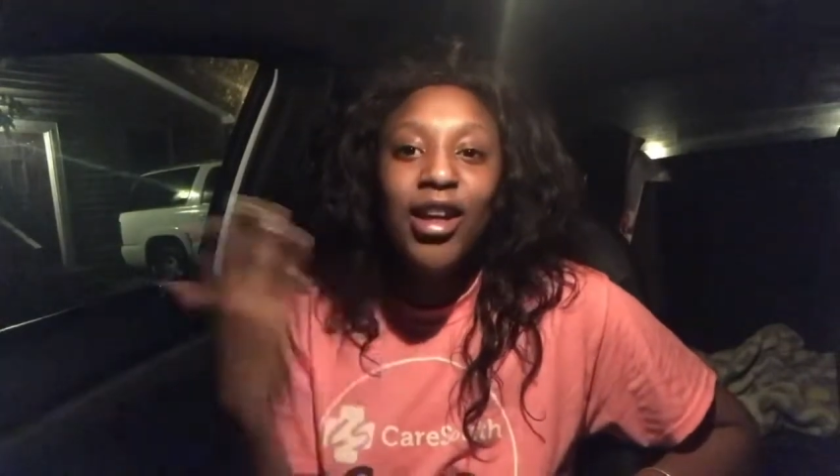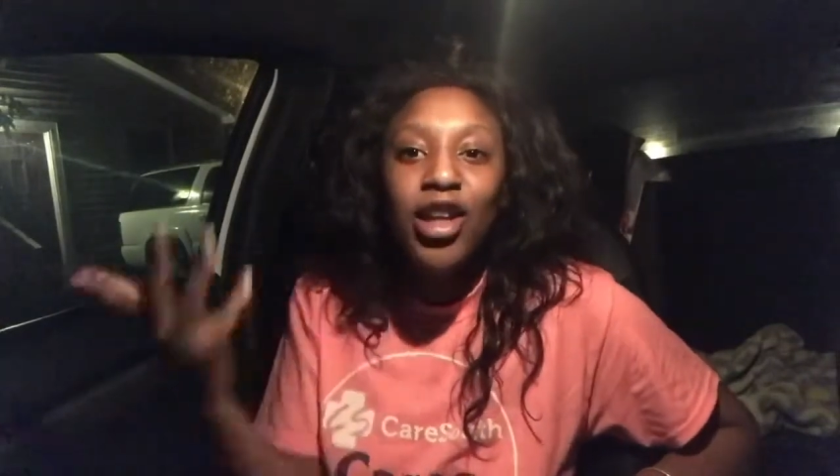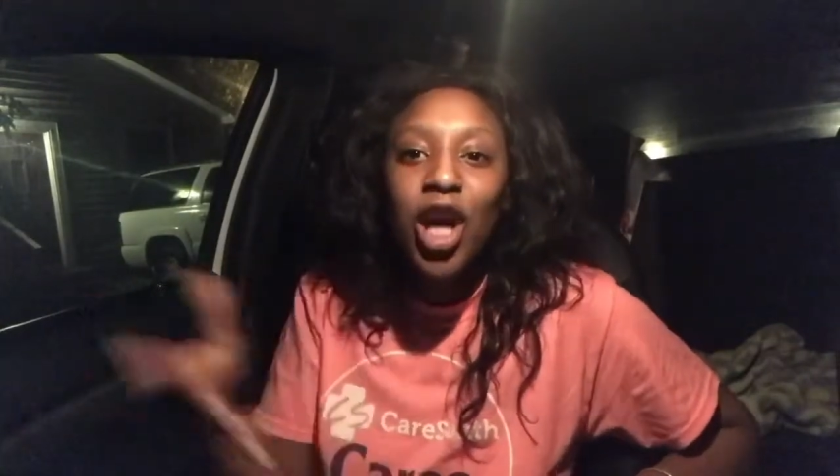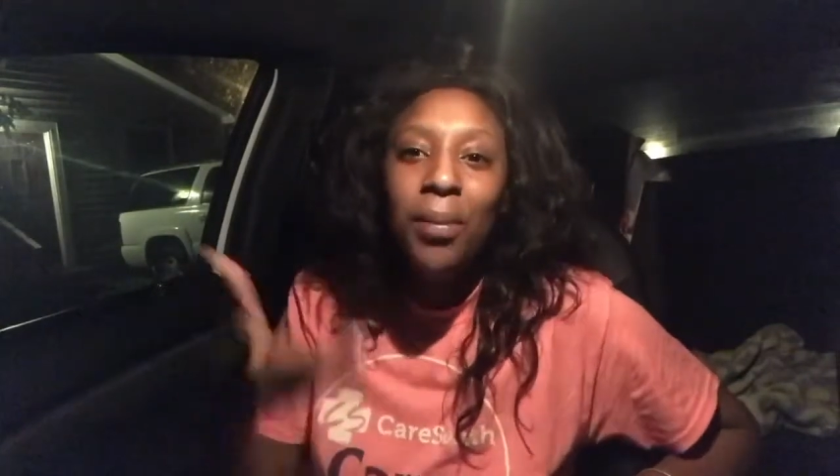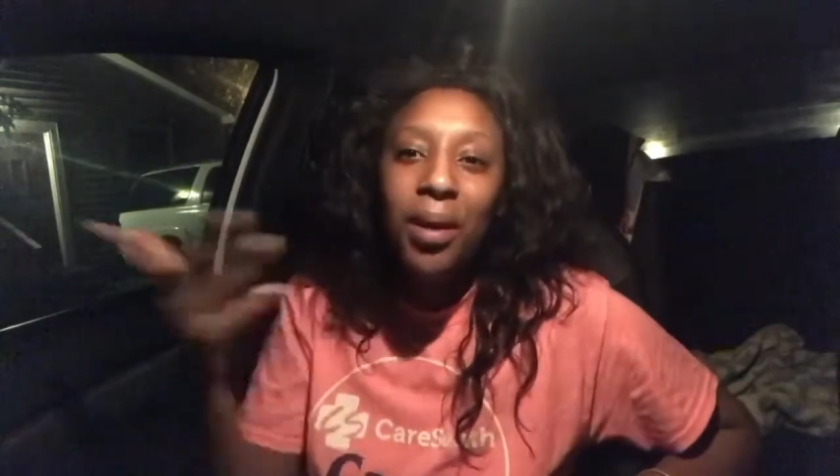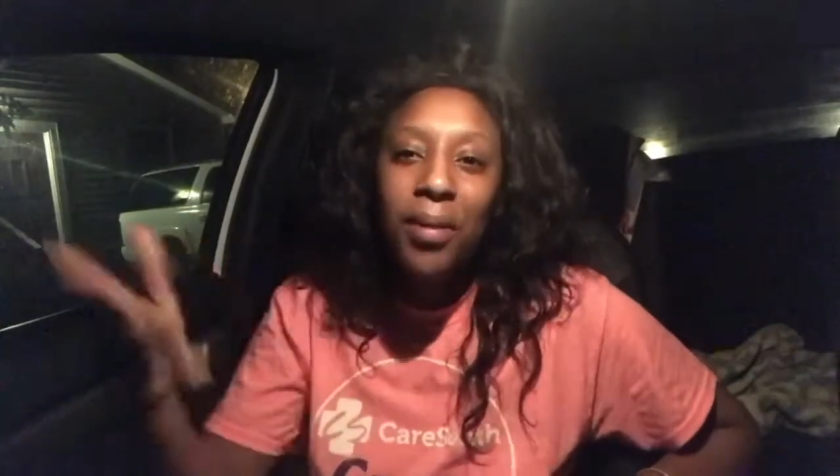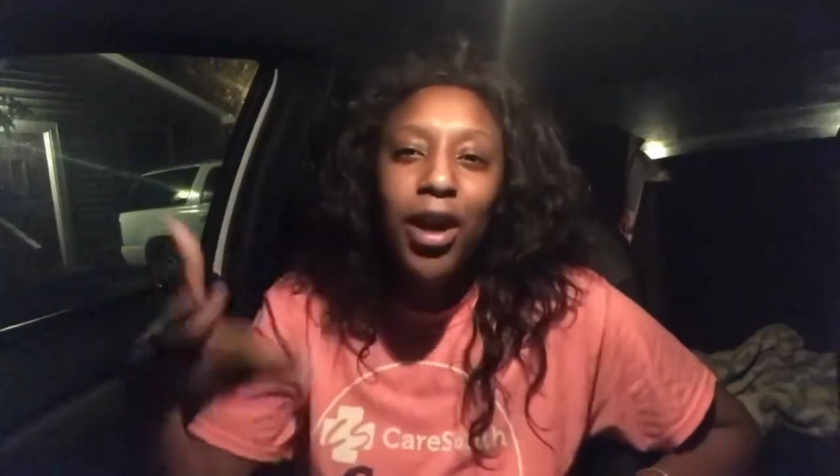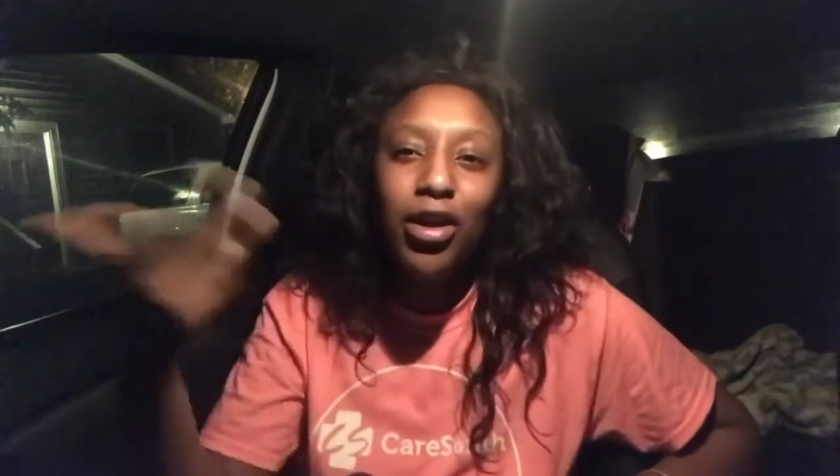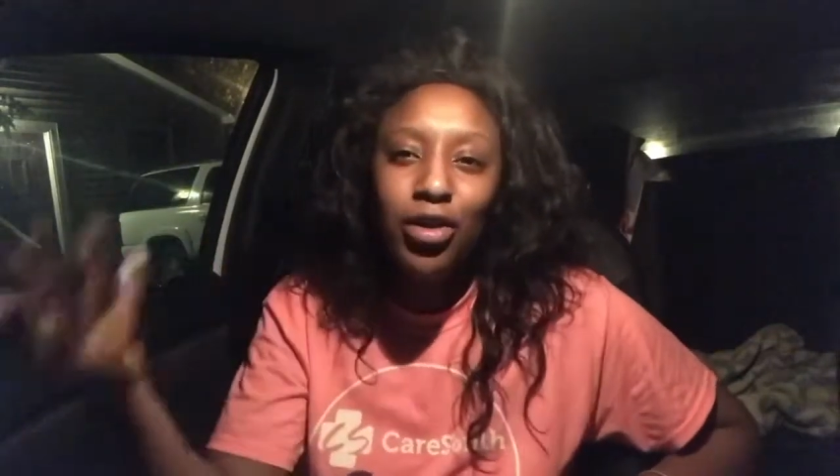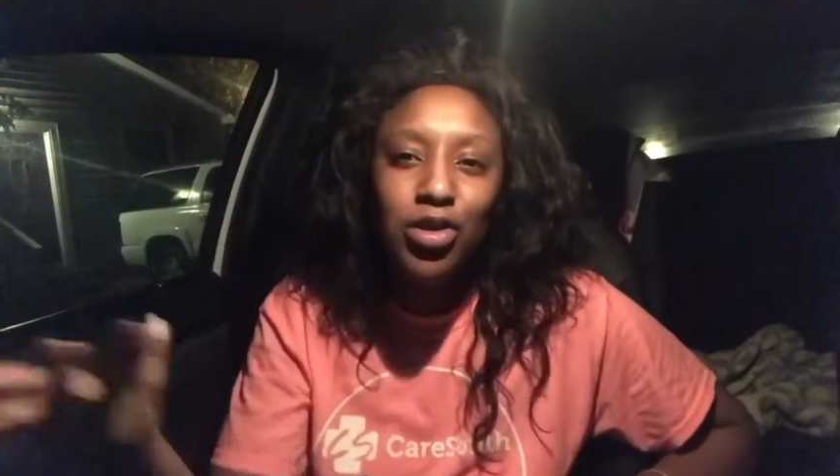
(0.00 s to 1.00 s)
you know, be a
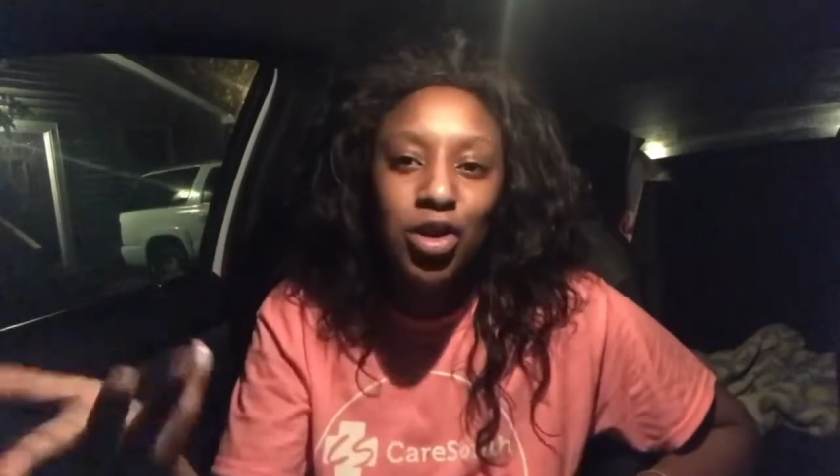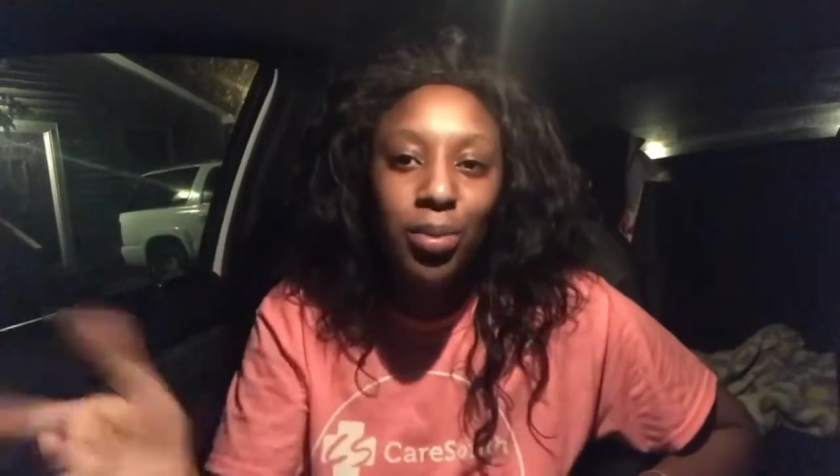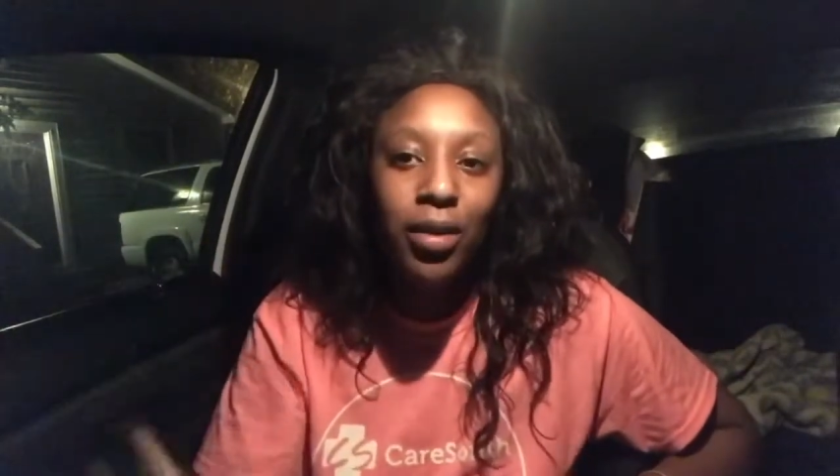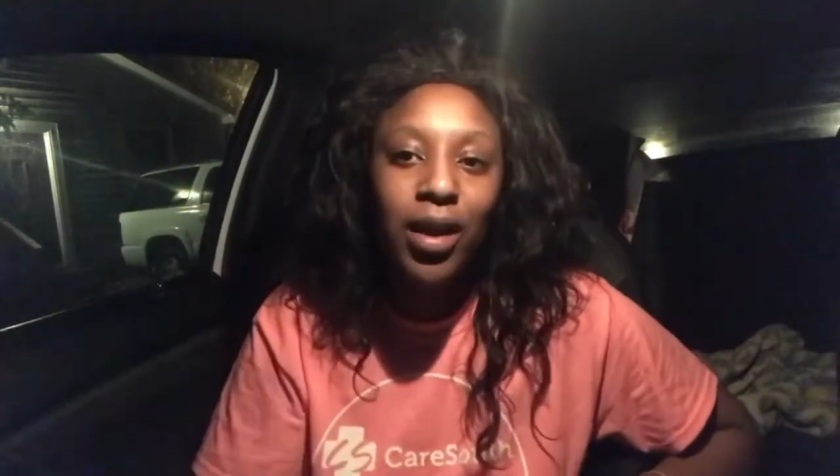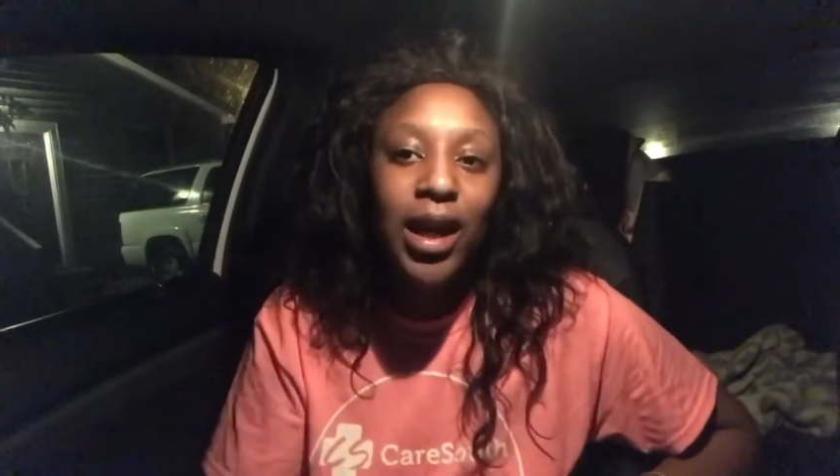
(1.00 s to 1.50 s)
better YouTuber.